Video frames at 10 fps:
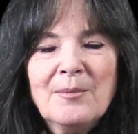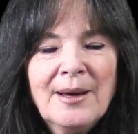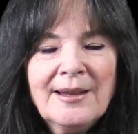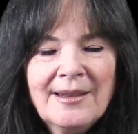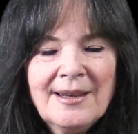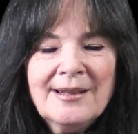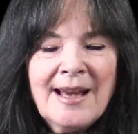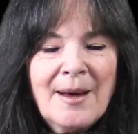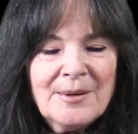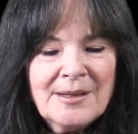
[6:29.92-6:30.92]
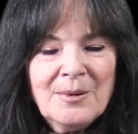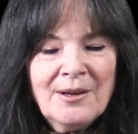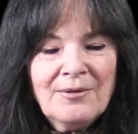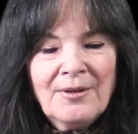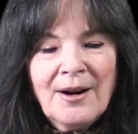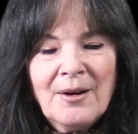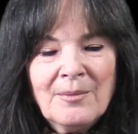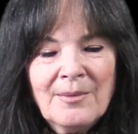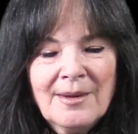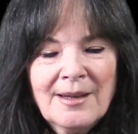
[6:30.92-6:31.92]
but these happen to be
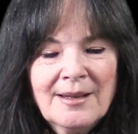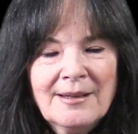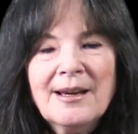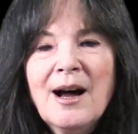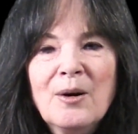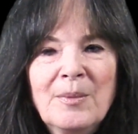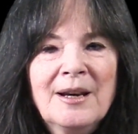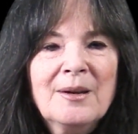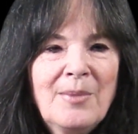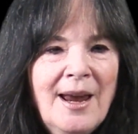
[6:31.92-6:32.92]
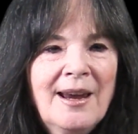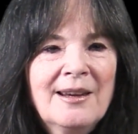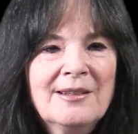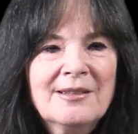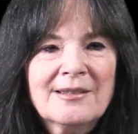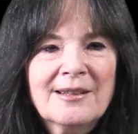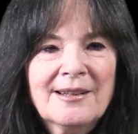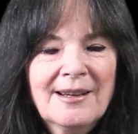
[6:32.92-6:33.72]
from the opening page.